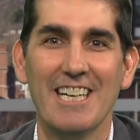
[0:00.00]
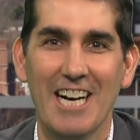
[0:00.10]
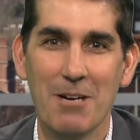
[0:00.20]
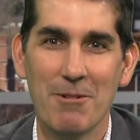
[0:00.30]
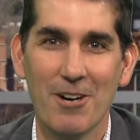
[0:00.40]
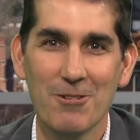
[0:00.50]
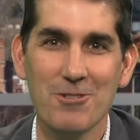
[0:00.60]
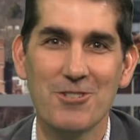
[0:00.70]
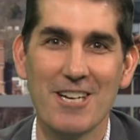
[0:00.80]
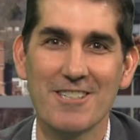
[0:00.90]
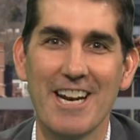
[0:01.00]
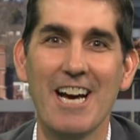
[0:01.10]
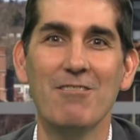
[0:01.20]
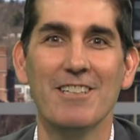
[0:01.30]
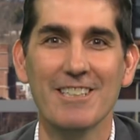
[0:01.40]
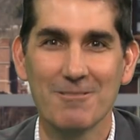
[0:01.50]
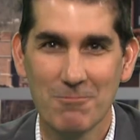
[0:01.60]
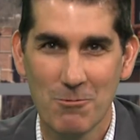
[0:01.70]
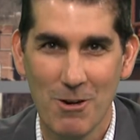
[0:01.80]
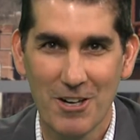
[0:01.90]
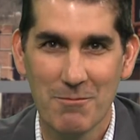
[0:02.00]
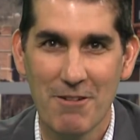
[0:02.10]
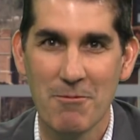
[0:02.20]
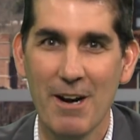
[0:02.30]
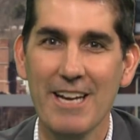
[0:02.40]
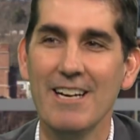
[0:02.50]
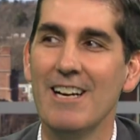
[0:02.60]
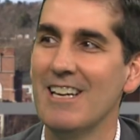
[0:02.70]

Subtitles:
I'm your host, Jason Haviland. Welcome, everybody.